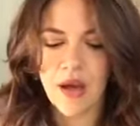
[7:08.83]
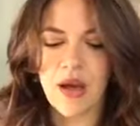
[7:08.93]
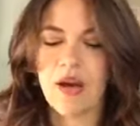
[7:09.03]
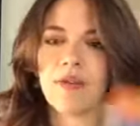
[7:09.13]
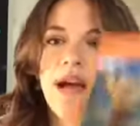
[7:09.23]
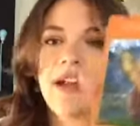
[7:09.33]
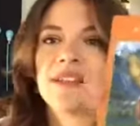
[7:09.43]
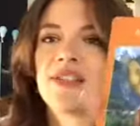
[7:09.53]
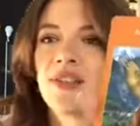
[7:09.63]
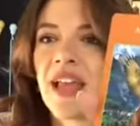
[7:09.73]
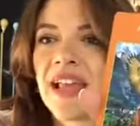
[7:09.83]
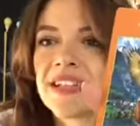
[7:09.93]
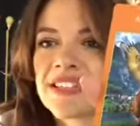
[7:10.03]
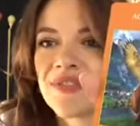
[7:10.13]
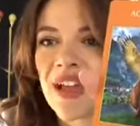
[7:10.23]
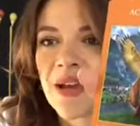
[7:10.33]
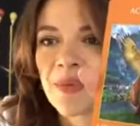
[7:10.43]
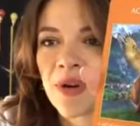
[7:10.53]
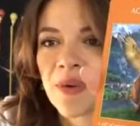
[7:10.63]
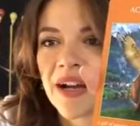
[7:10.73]
All right, and so the Ace of
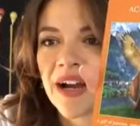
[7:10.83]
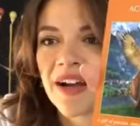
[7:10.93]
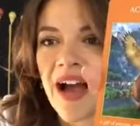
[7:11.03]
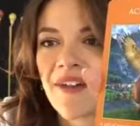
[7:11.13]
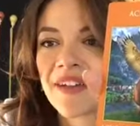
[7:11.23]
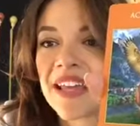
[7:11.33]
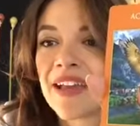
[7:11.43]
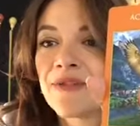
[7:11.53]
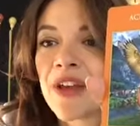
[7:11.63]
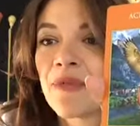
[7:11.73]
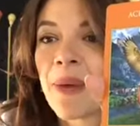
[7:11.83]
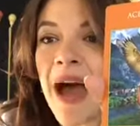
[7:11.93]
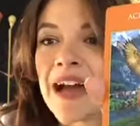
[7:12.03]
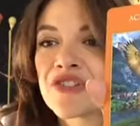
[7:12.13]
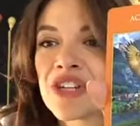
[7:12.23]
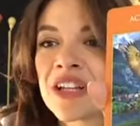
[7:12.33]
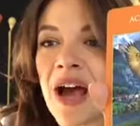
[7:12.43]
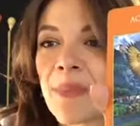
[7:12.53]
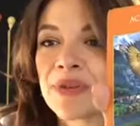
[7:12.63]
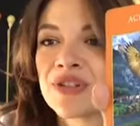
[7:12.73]
Gabriel, we have a gift of passion,
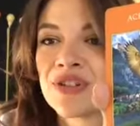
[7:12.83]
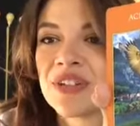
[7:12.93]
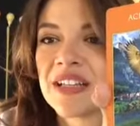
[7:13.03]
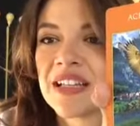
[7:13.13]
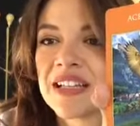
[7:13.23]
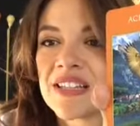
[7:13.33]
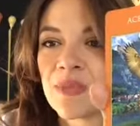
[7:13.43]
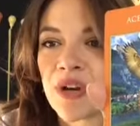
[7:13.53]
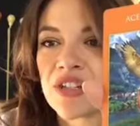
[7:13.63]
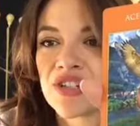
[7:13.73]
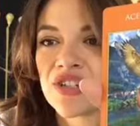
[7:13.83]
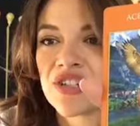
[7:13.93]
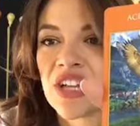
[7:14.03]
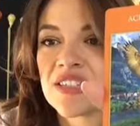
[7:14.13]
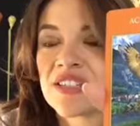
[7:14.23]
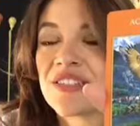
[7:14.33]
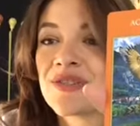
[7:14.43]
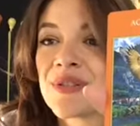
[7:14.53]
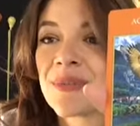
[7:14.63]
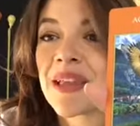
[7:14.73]
opportunity, and inspiration, a chance to do
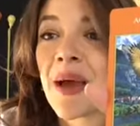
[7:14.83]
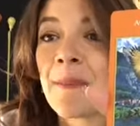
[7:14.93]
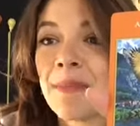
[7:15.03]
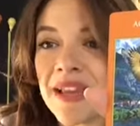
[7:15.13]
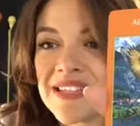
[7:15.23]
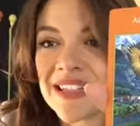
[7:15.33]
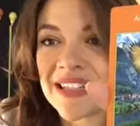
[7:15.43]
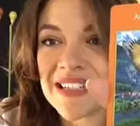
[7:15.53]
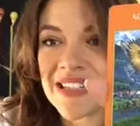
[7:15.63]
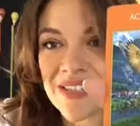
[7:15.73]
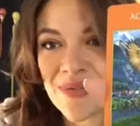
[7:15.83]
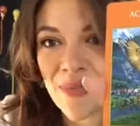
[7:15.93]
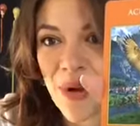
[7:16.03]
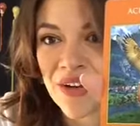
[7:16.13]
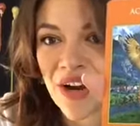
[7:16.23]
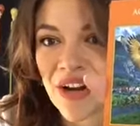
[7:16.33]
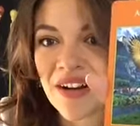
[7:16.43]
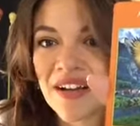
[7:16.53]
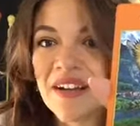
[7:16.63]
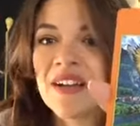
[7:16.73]
something amazing and a sense of wonder.
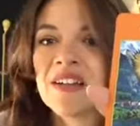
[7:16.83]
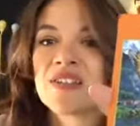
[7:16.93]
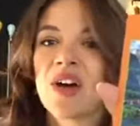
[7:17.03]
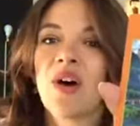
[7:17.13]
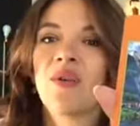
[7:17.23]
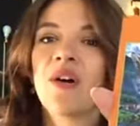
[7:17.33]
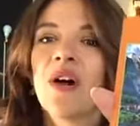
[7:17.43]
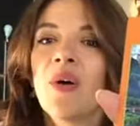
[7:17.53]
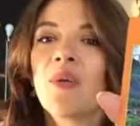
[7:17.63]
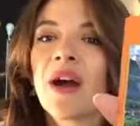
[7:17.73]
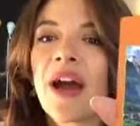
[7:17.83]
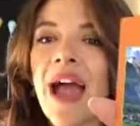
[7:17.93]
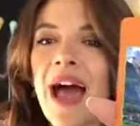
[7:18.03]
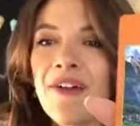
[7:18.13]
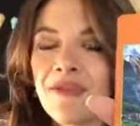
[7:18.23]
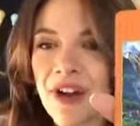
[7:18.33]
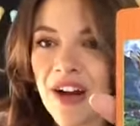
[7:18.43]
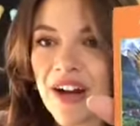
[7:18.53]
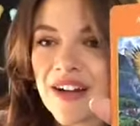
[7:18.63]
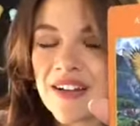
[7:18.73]
So,
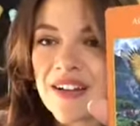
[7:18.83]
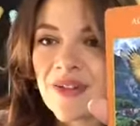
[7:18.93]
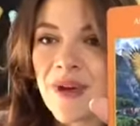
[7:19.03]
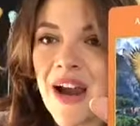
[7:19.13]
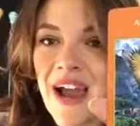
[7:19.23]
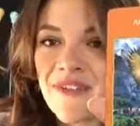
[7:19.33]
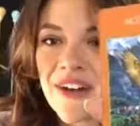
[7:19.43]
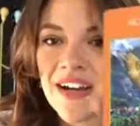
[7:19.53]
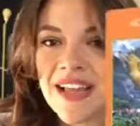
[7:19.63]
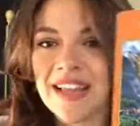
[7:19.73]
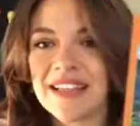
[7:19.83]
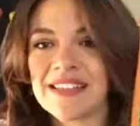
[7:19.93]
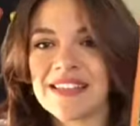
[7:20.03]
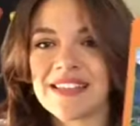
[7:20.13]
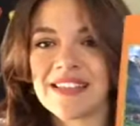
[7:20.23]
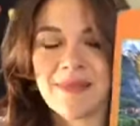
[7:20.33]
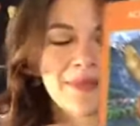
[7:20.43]
wherever, wherever it is, I'm